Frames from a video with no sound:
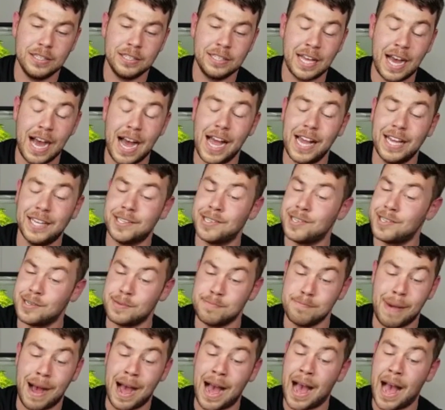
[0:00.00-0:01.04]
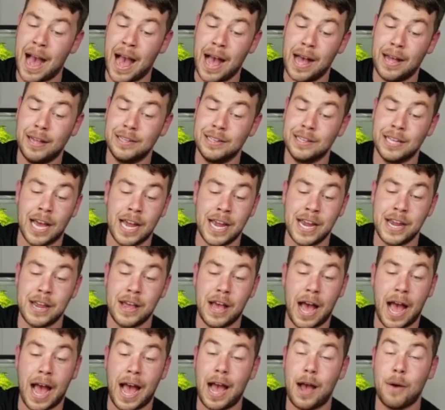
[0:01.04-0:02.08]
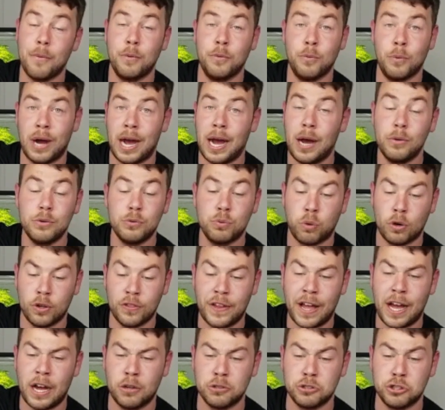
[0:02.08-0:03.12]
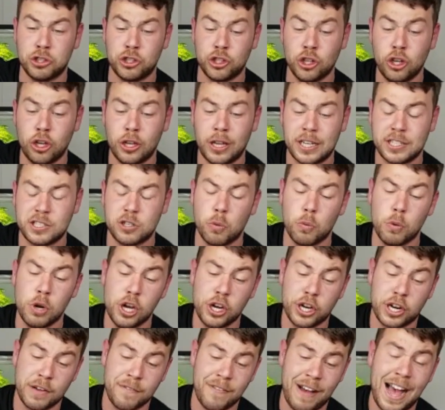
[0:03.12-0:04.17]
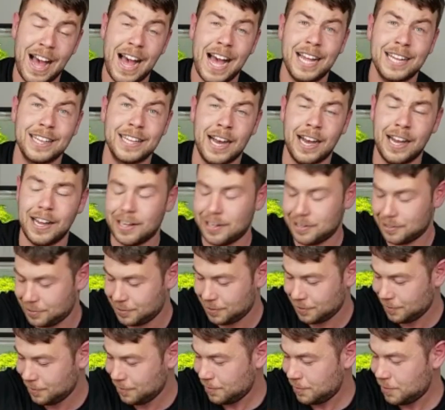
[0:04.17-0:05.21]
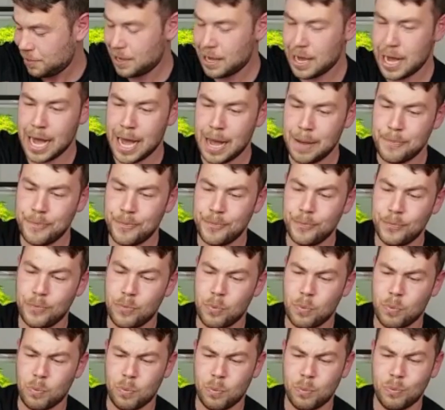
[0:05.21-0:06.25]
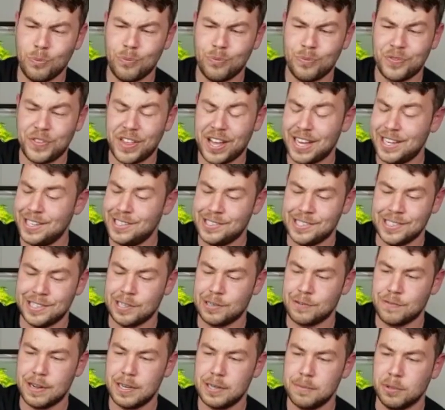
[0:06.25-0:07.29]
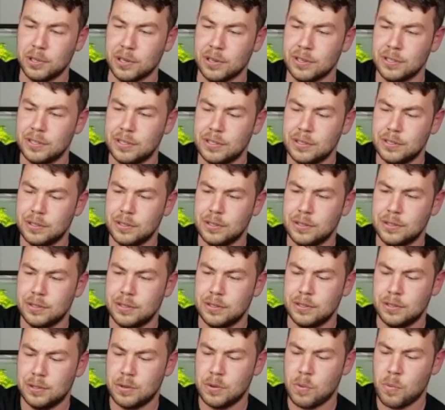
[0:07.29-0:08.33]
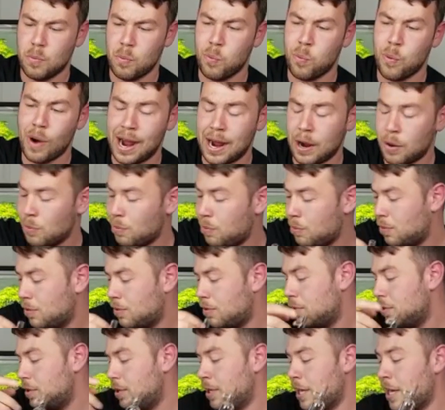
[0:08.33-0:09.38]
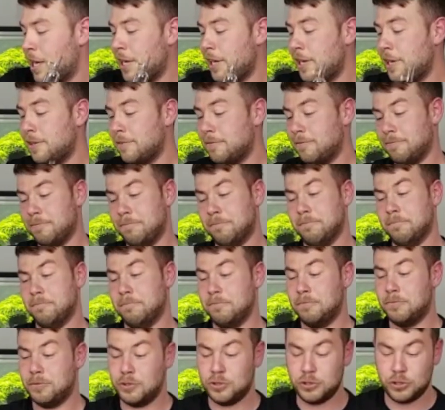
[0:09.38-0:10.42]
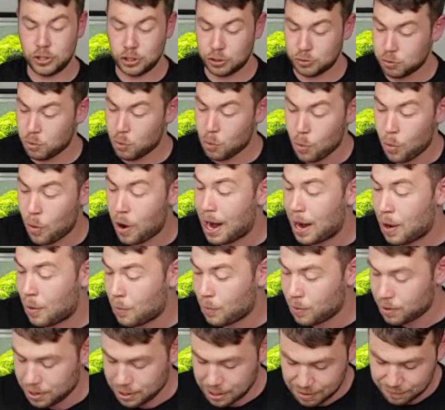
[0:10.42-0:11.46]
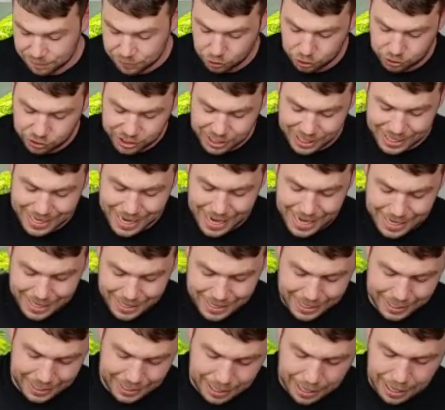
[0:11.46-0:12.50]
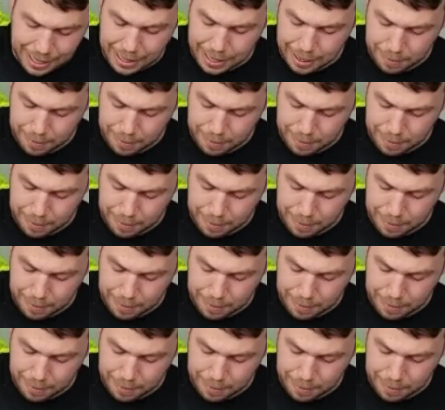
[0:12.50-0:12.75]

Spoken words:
that is smart. Like I would want that on show. That's a work of art. That is incredible. Wow. Like just wow. I've not seen anything like